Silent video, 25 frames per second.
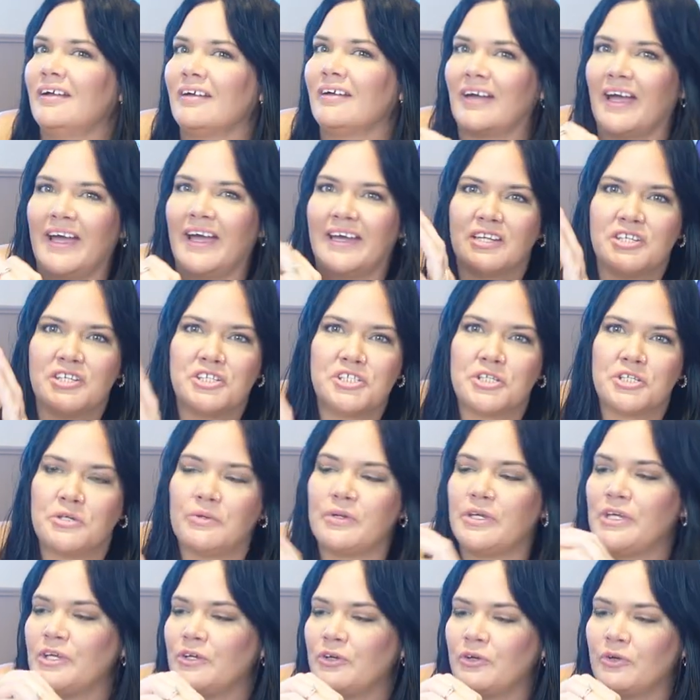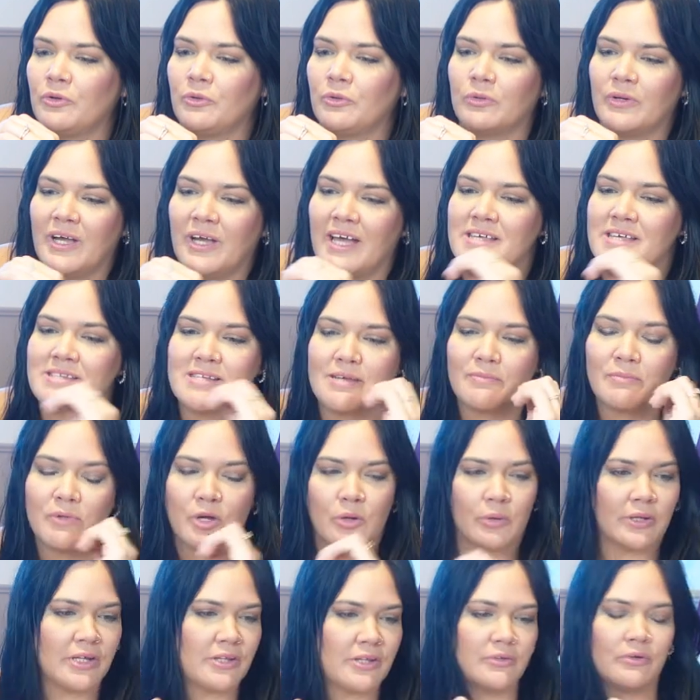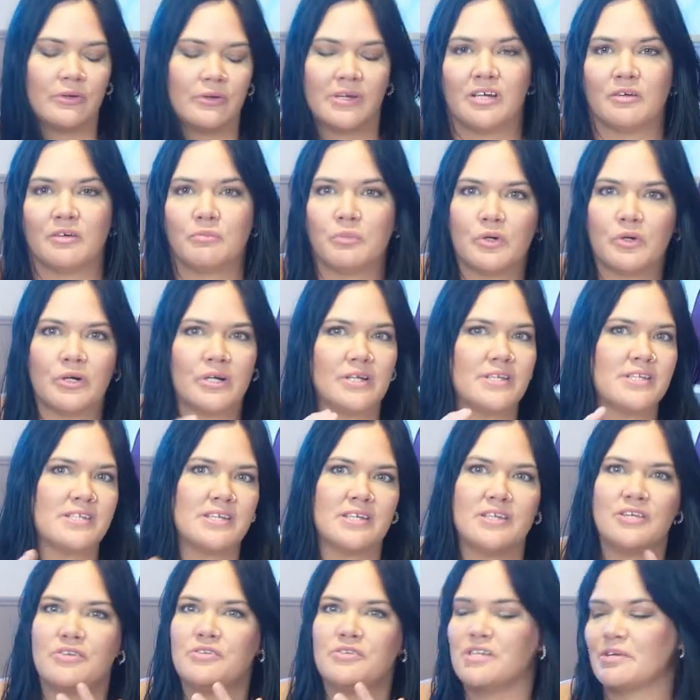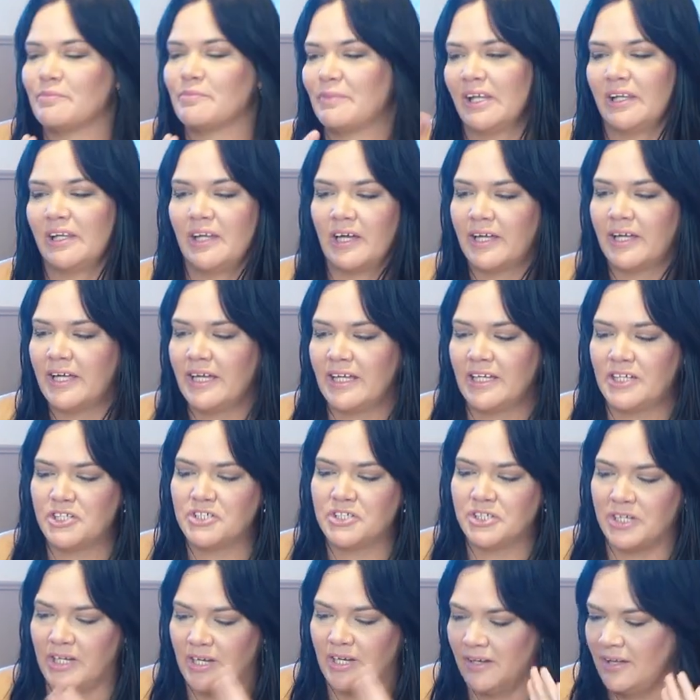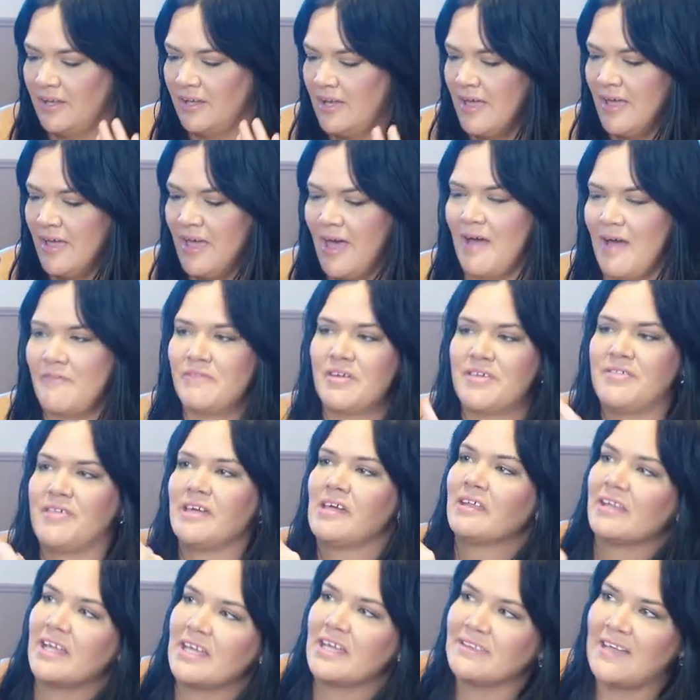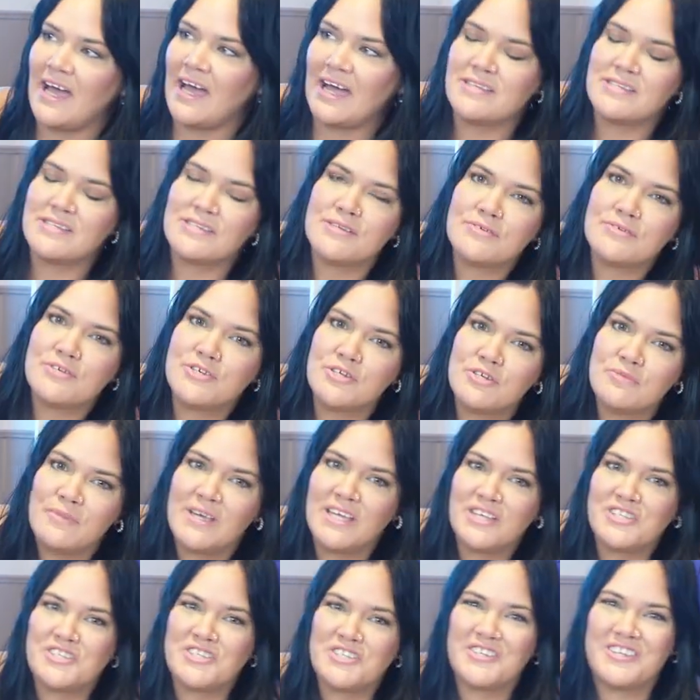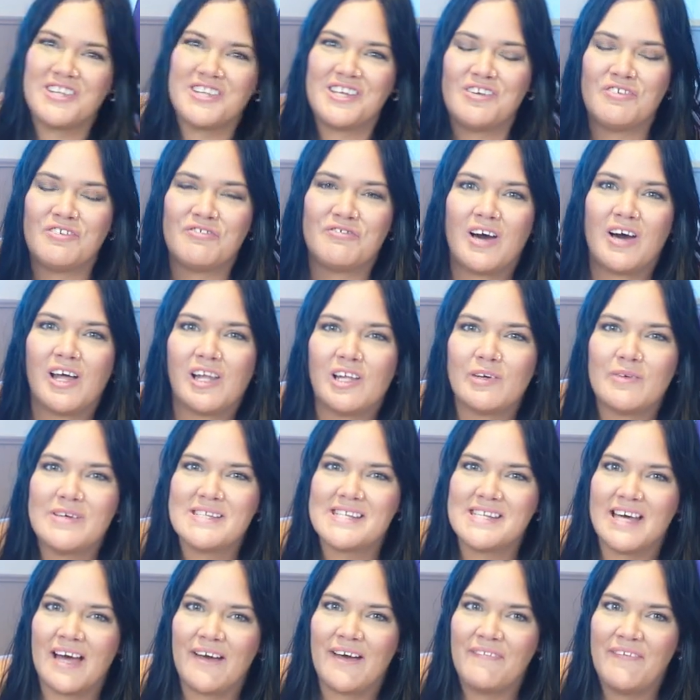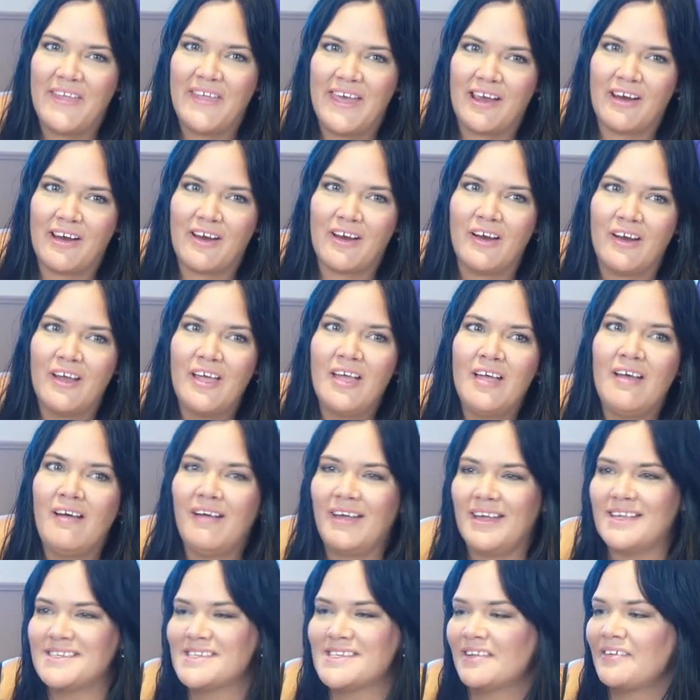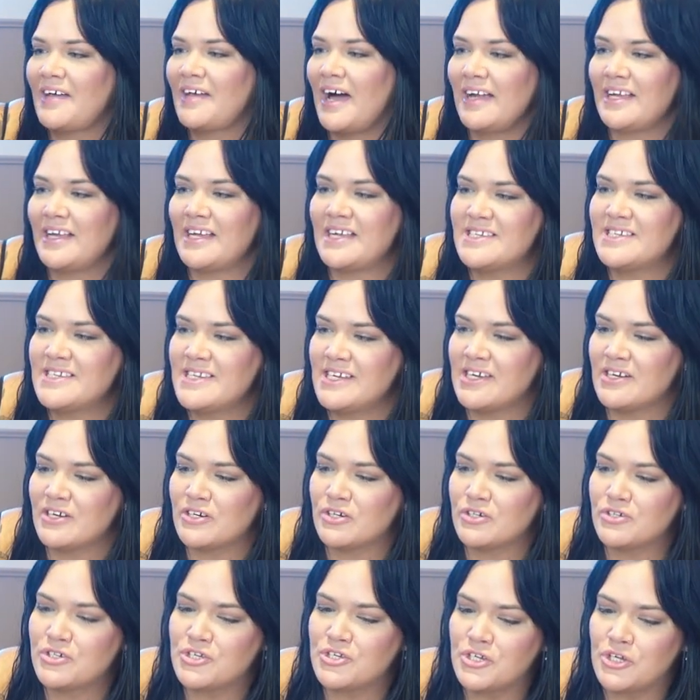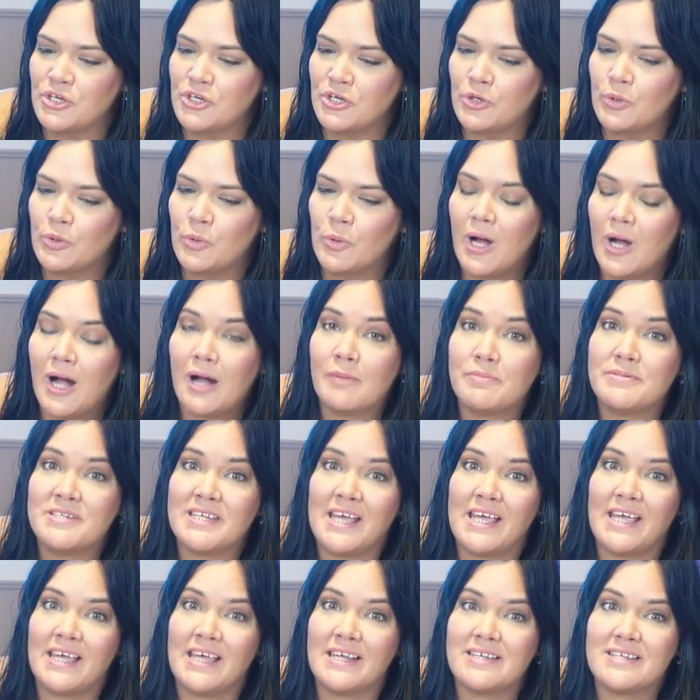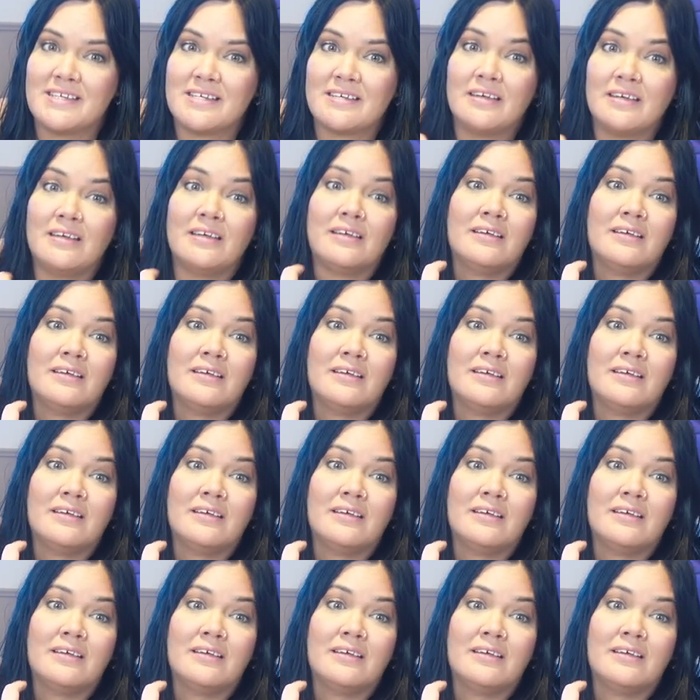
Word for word: kind of show you as I'm going through airports and using my luggage and everything like that. So do make sure that you follow us on there. It's a lot easier to update